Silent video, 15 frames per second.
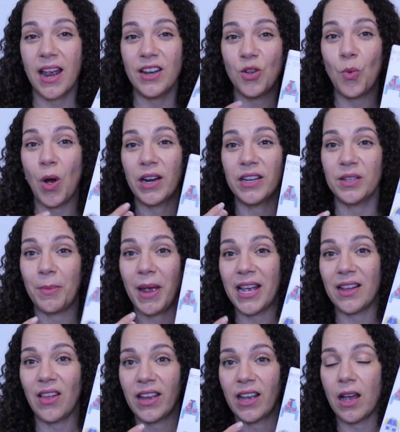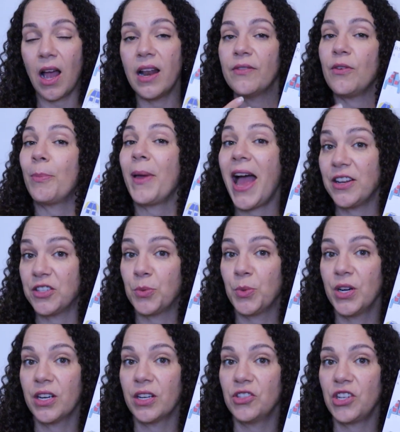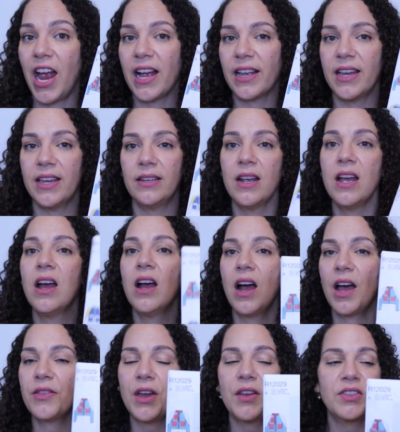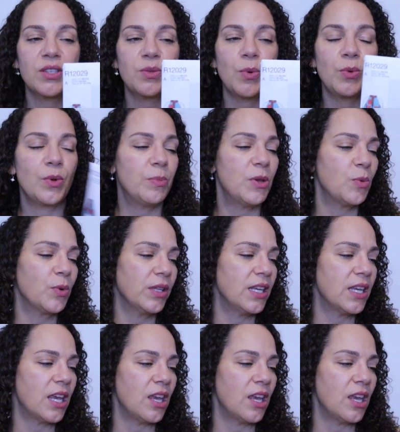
and you wanted to make like kind of a patchwork jacket. I thought this one would be really